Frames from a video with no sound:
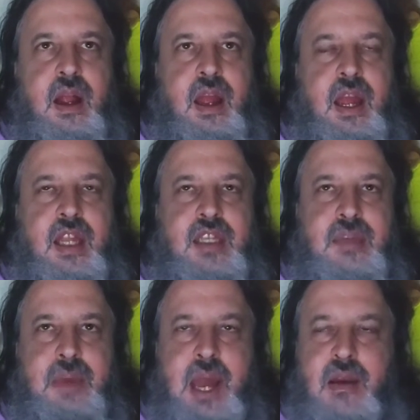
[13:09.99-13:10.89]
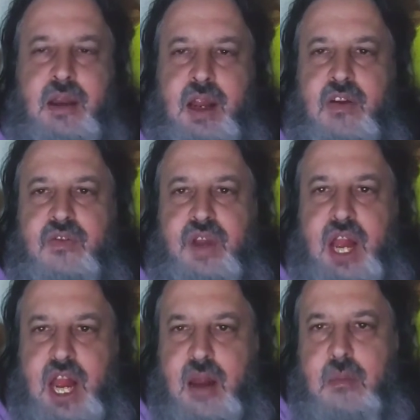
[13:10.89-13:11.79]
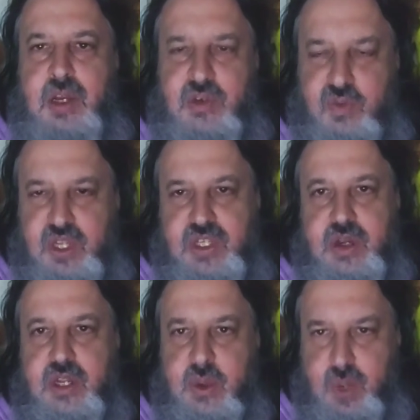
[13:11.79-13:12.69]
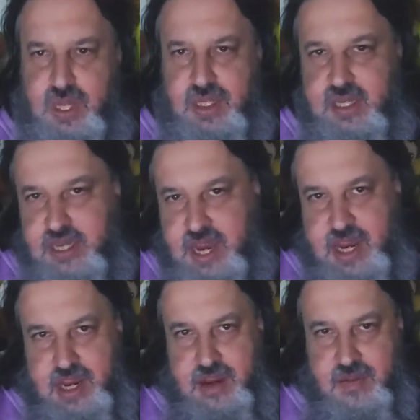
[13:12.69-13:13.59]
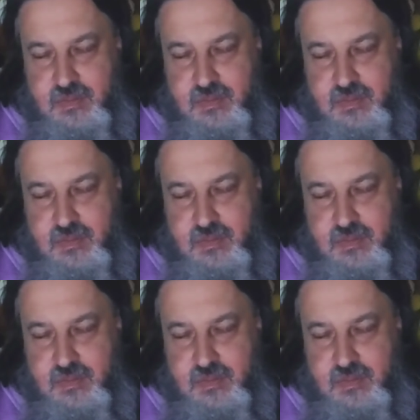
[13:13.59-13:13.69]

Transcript: and it's a matter of how much risk are you willing to take.